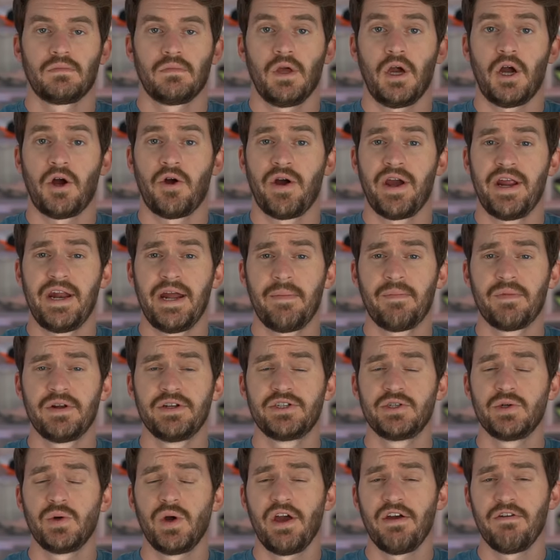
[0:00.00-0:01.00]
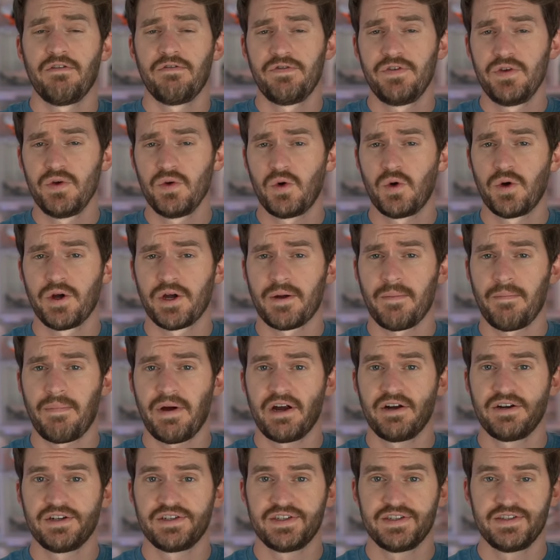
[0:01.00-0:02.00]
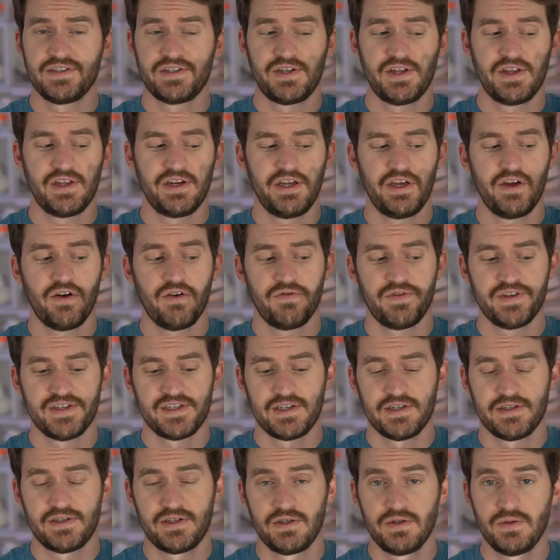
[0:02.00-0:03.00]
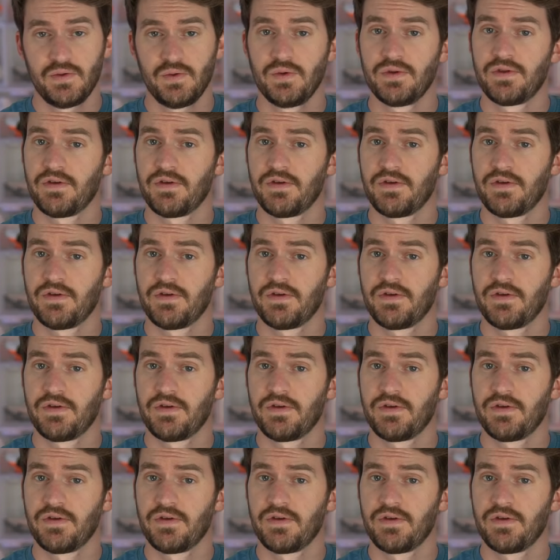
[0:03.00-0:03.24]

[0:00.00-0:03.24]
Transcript: All right, now I'm going to do a few quick comparisons to the Neo Vista 2.